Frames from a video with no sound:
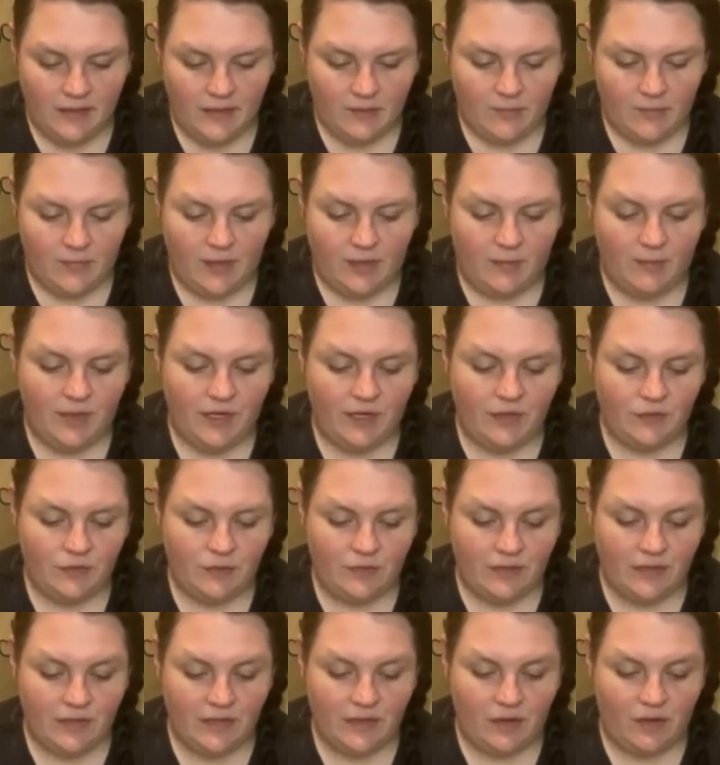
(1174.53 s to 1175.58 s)
But I'm going to do a
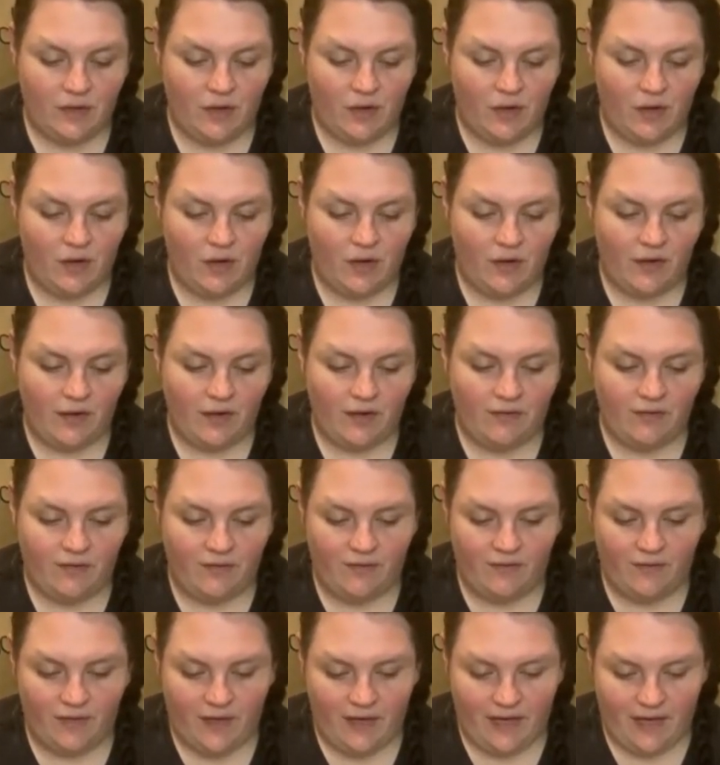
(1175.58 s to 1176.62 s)
little haul of
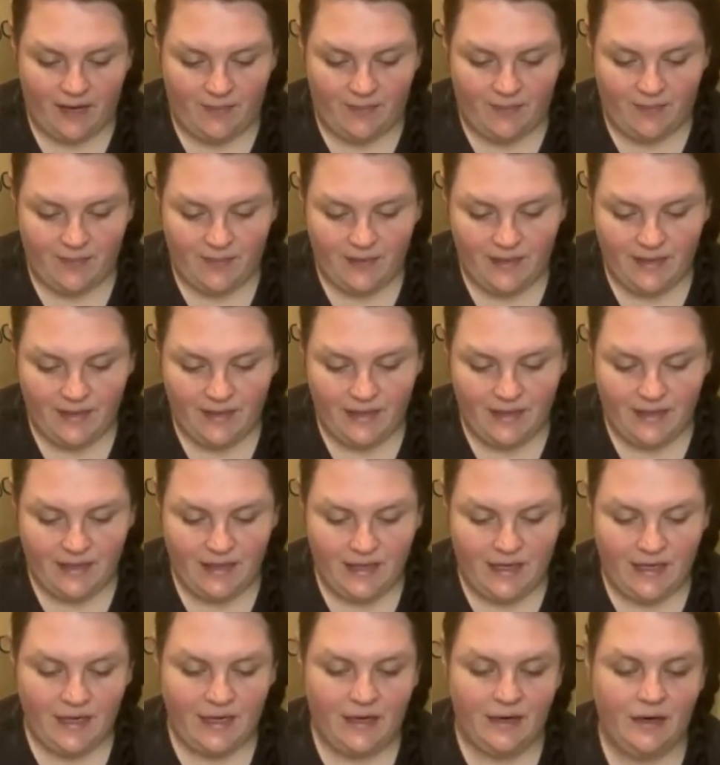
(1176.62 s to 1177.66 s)
what I put in
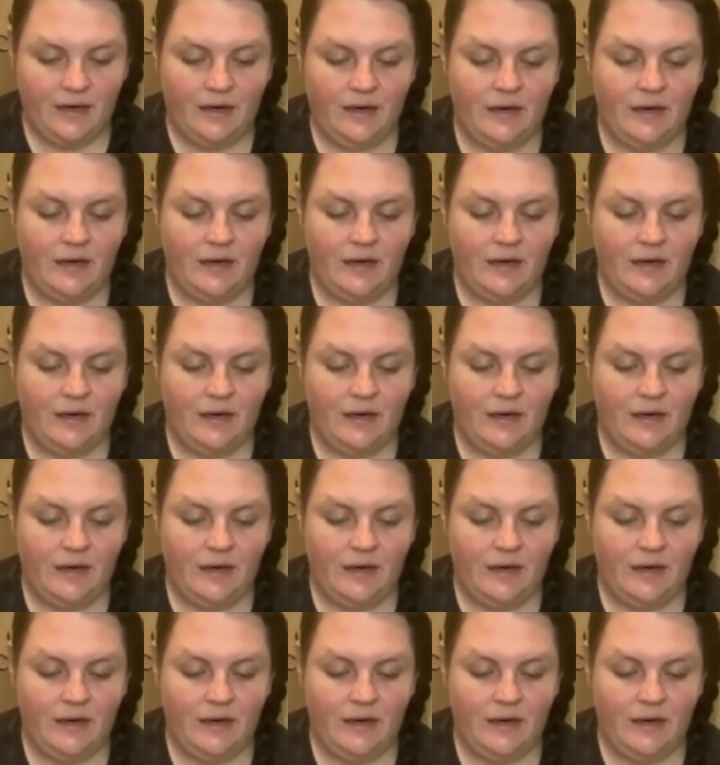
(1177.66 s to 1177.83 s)
there.